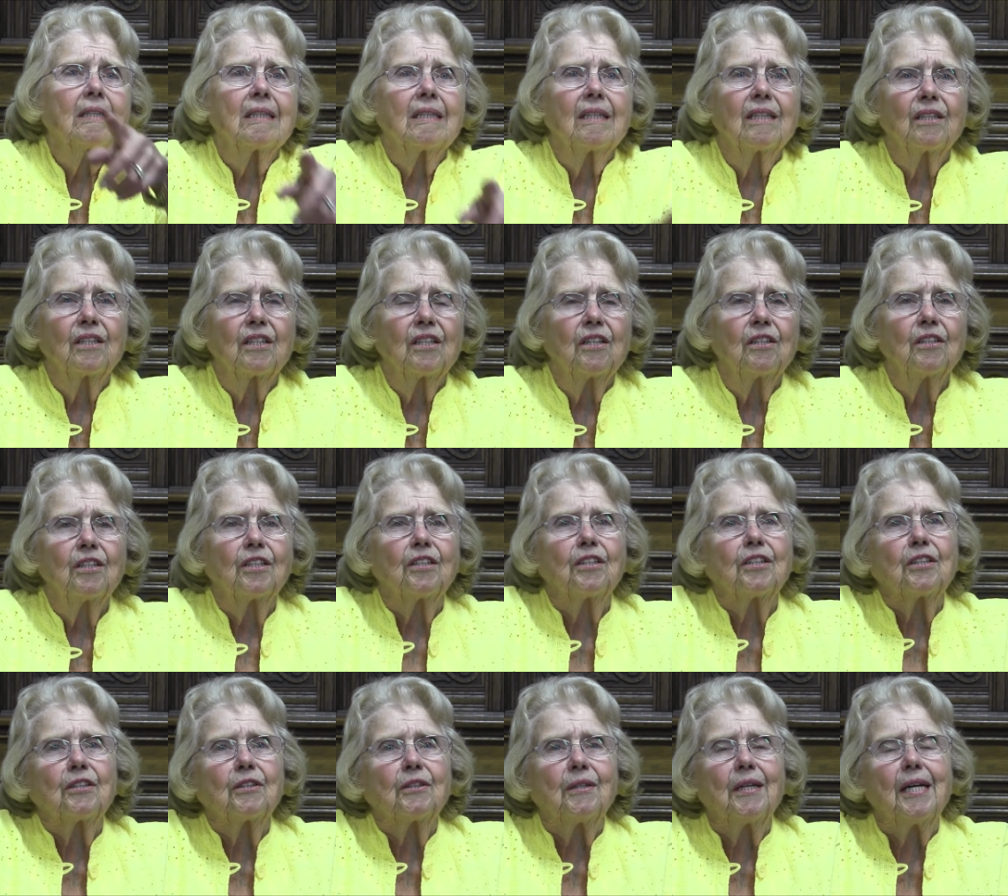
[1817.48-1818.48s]
the 3rd
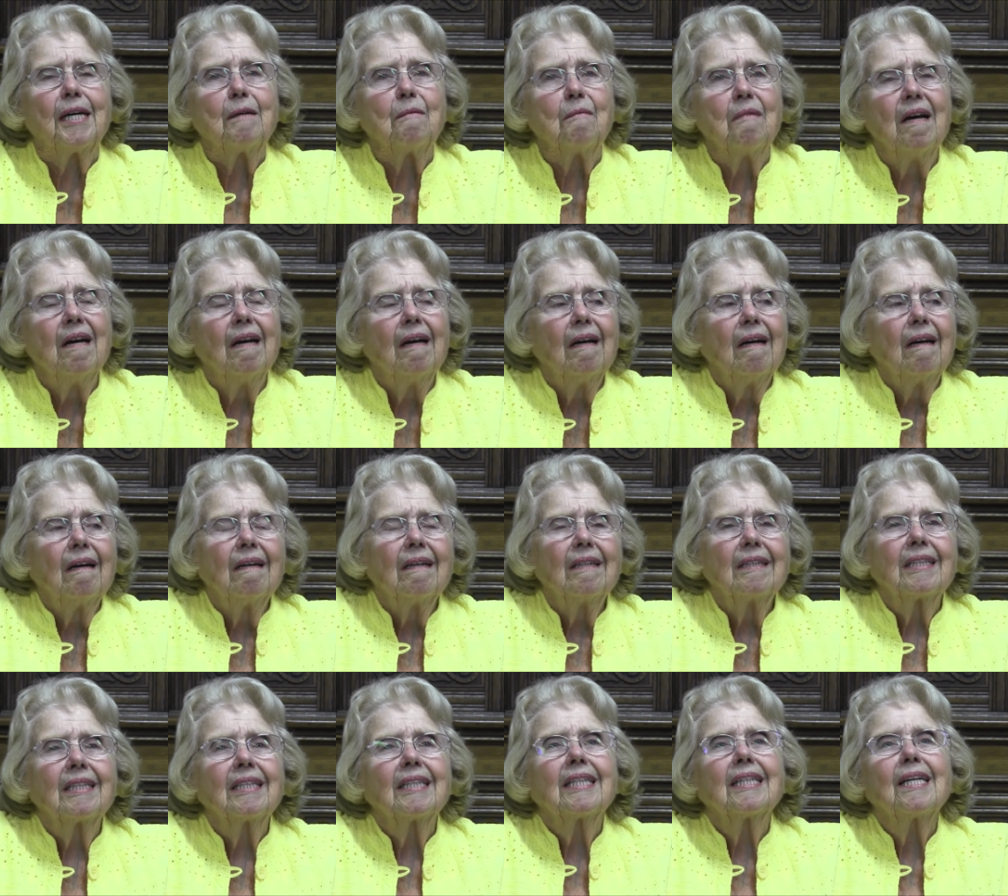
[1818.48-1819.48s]
Street
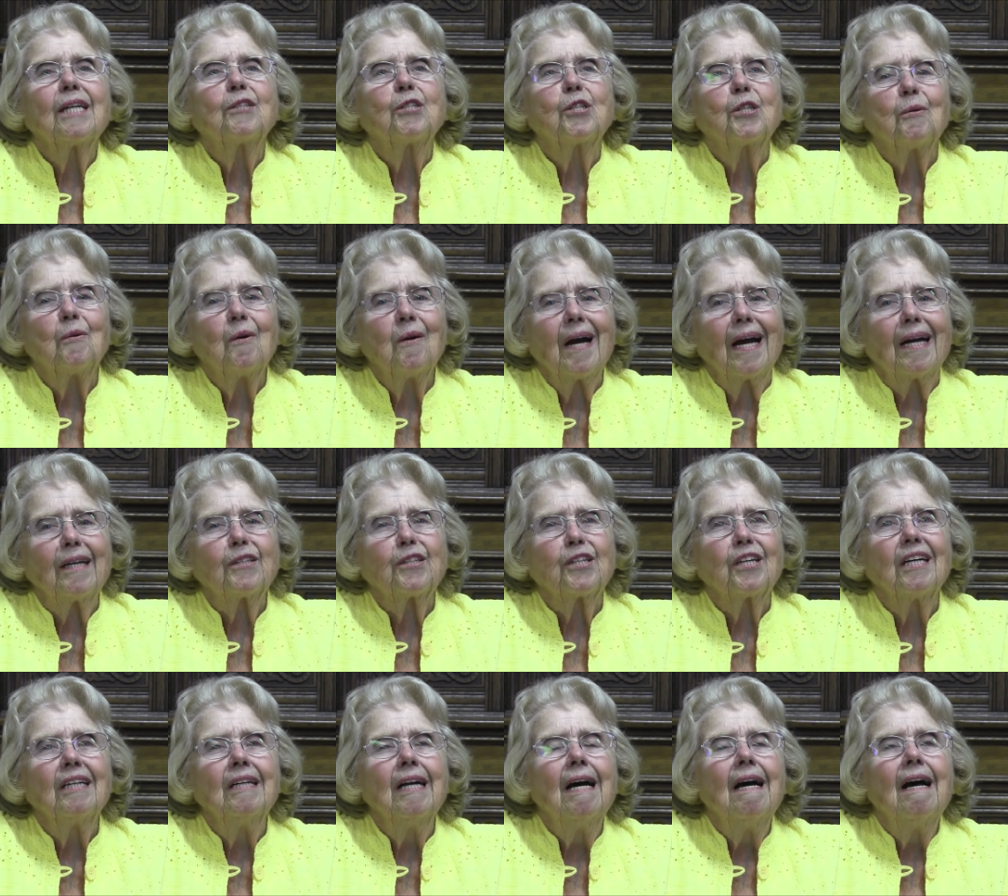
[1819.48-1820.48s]

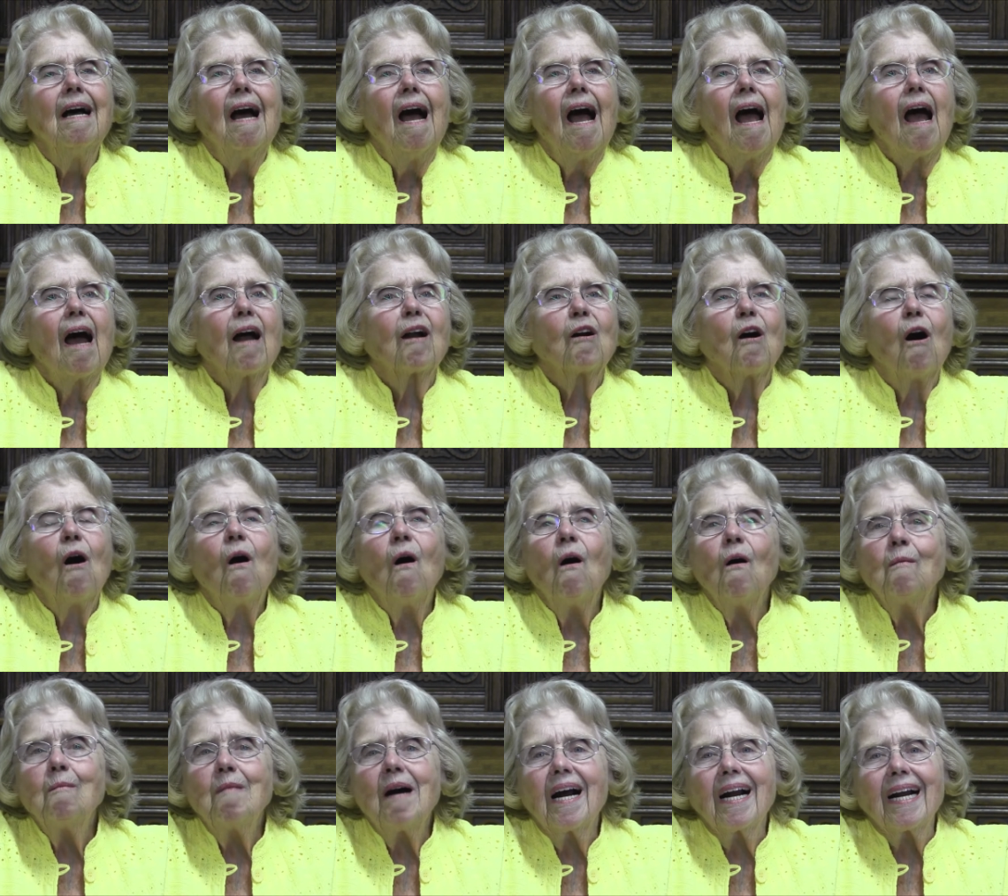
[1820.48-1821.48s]
situation and
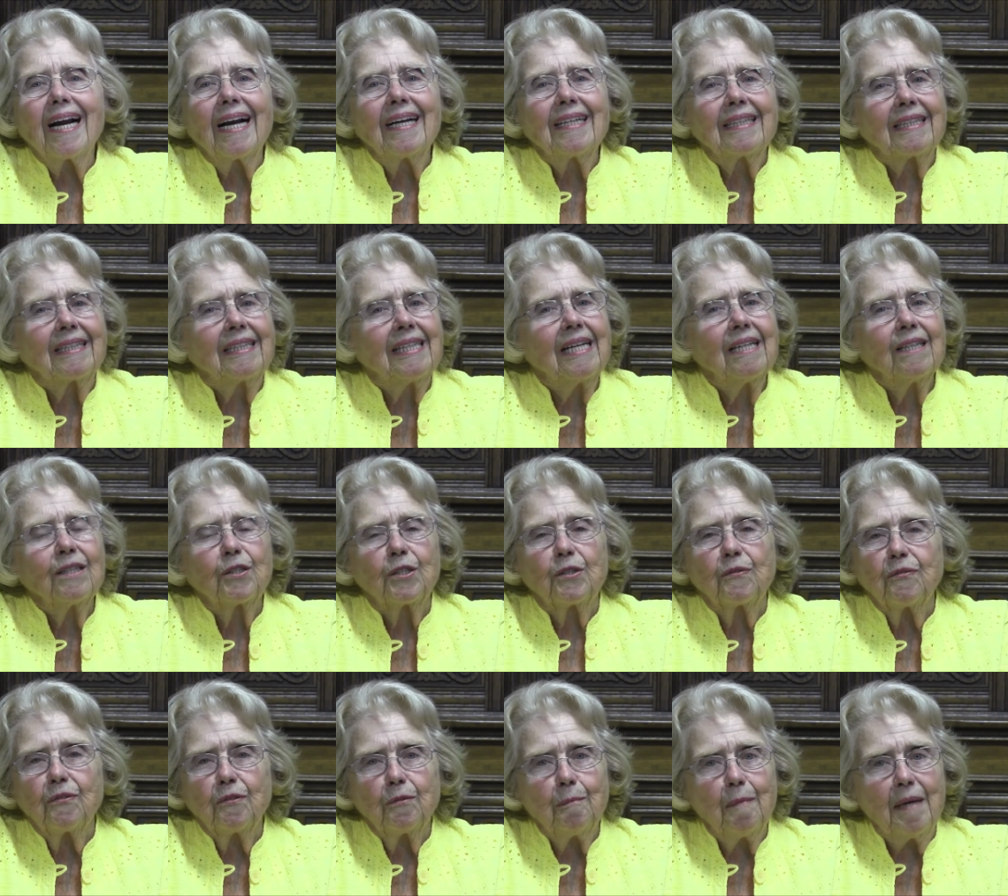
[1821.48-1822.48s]
all my ideas
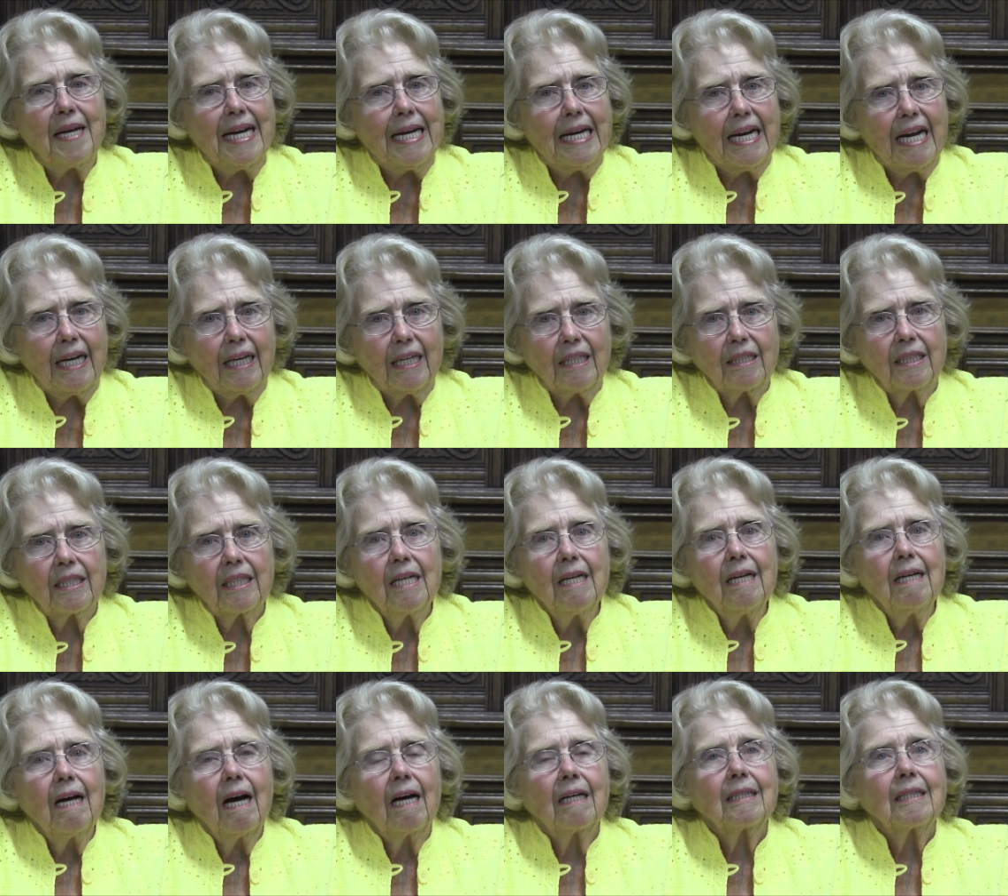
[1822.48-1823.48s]
for meetings
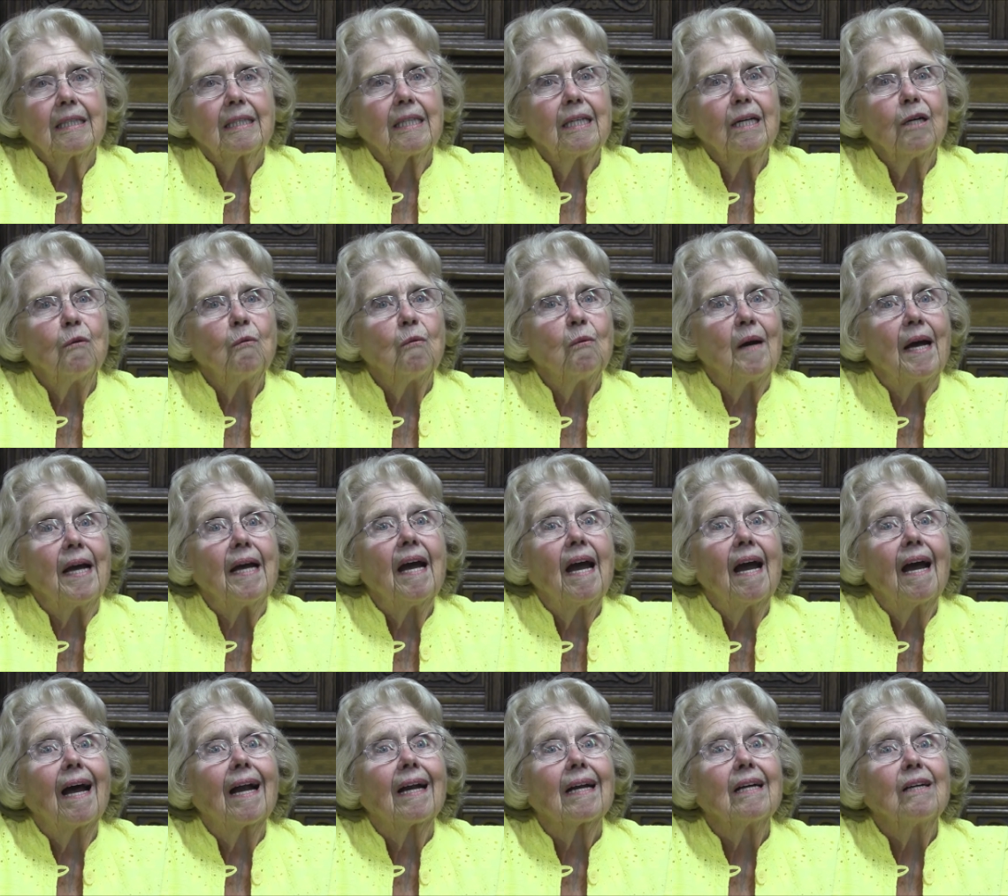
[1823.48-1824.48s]
until we
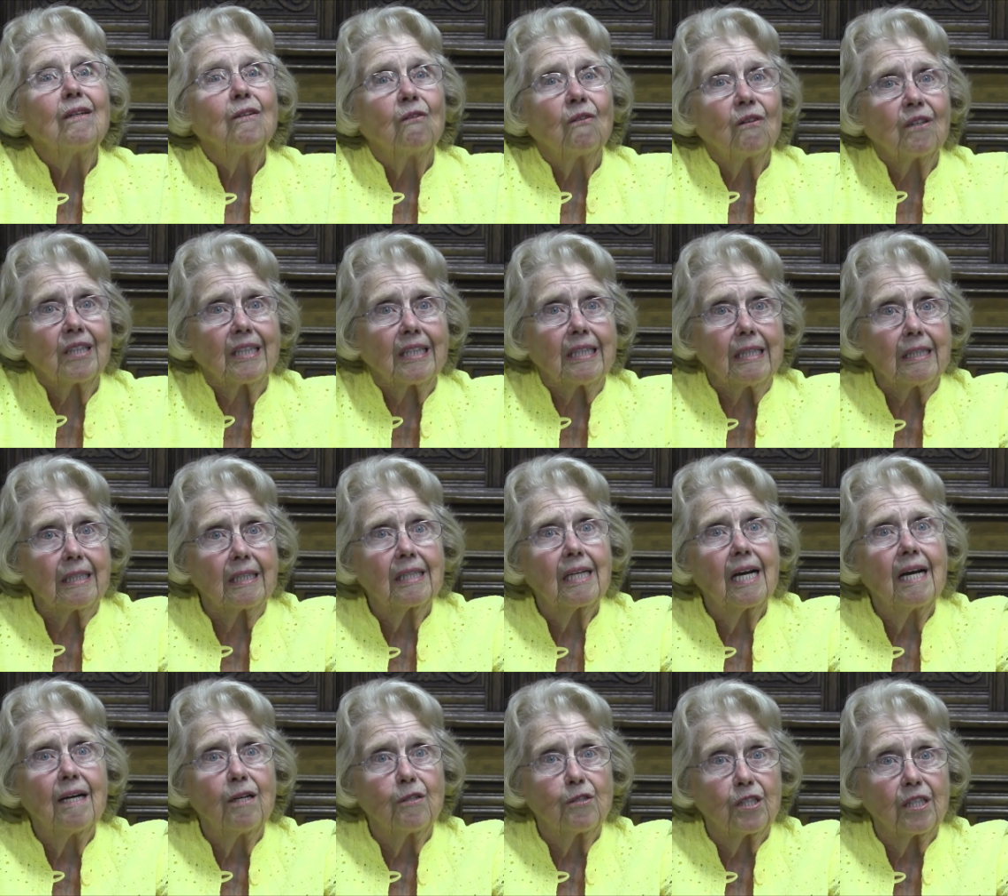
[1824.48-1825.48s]
had an
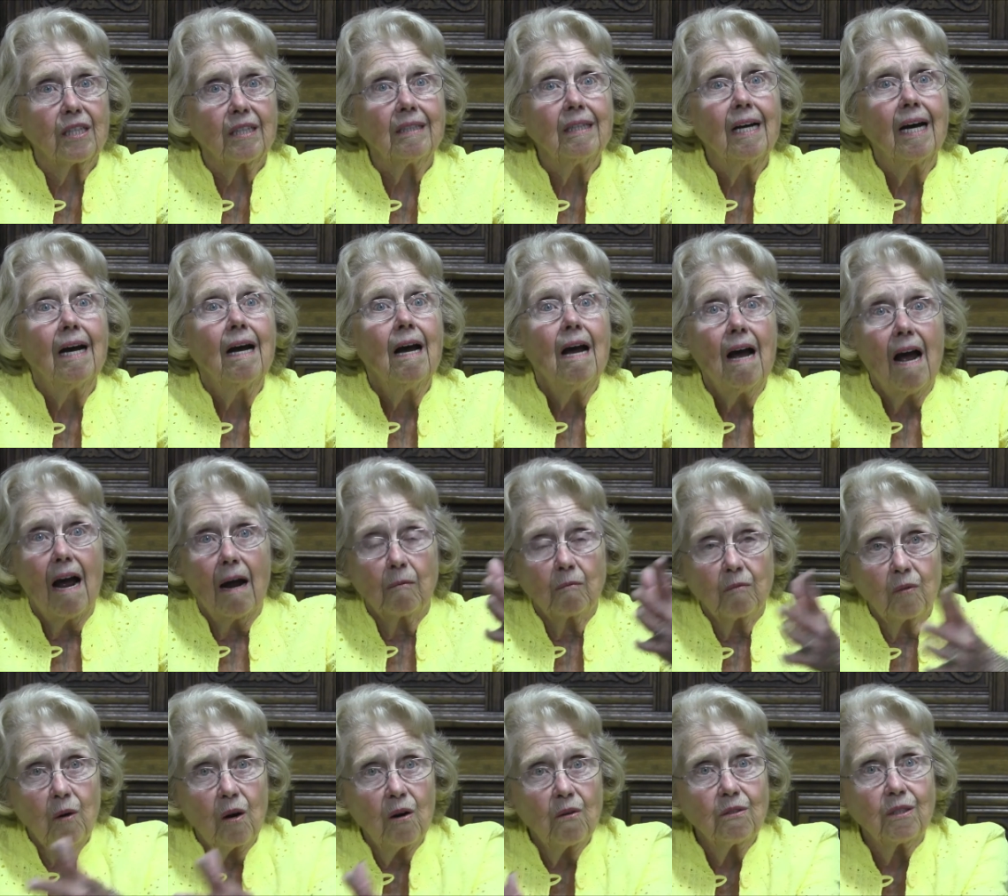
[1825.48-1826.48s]
organization and
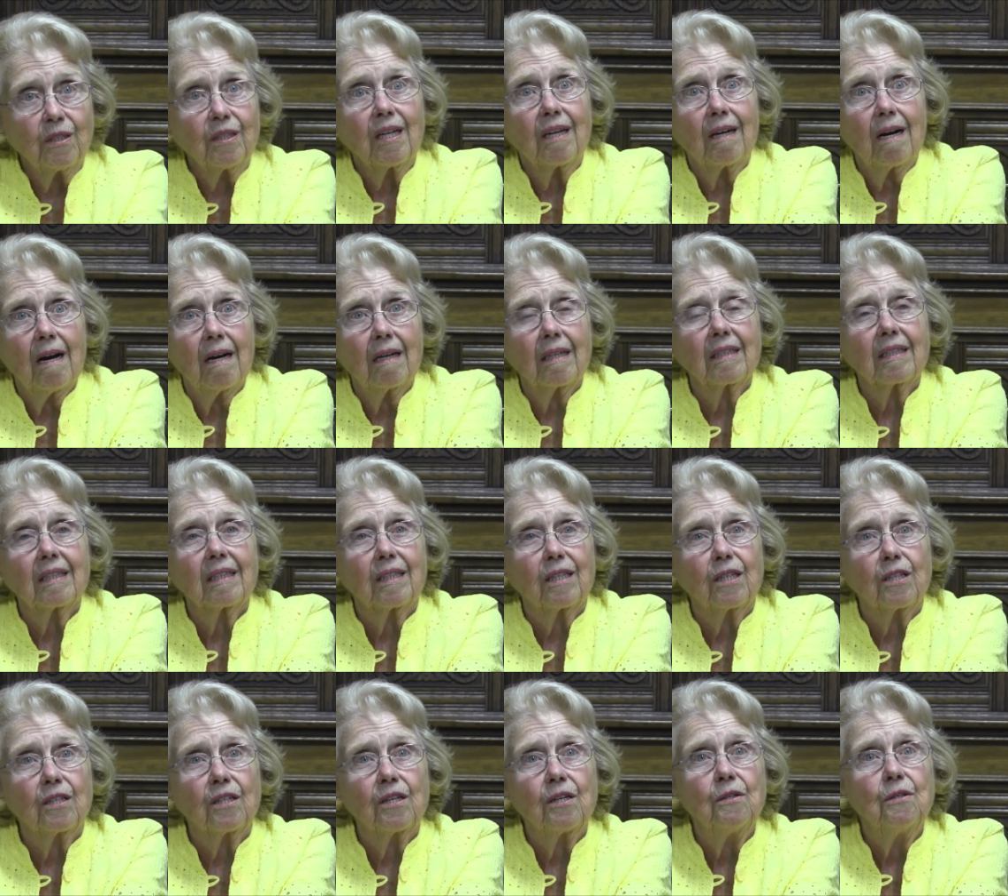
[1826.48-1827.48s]
wrote the
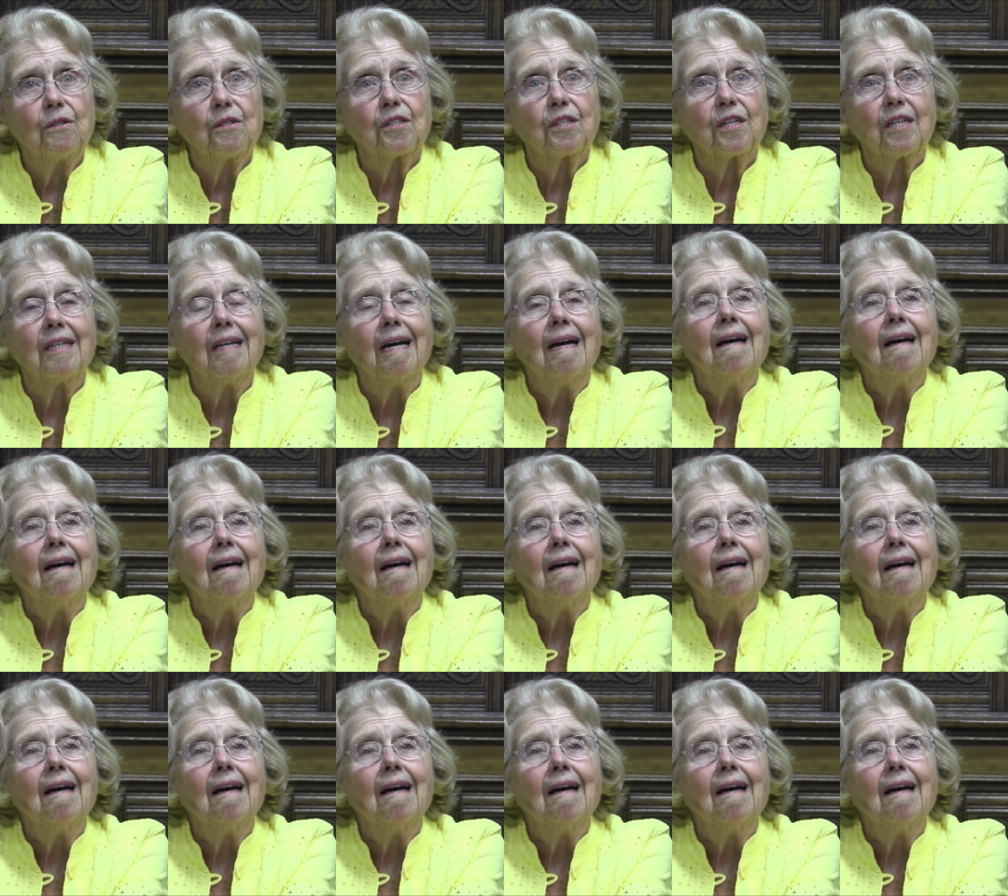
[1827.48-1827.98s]
Constitution